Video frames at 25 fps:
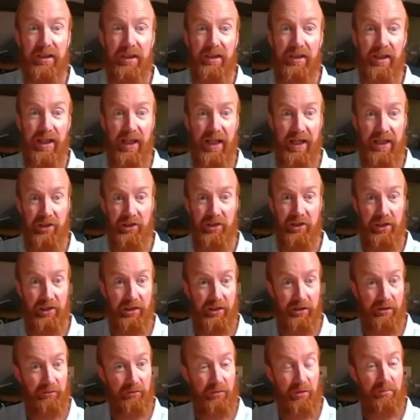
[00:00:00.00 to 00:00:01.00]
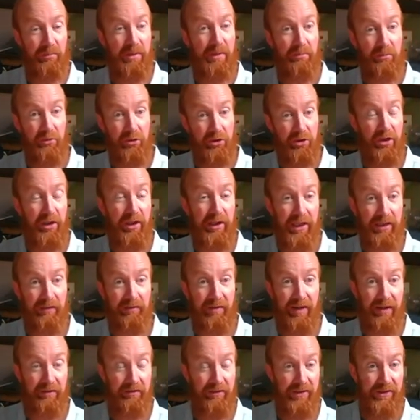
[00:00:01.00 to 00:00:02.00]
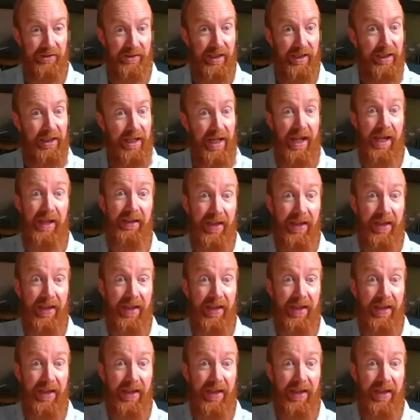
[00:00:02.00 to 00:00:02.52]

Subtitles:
that actually you've got people turning around and saying, yeah,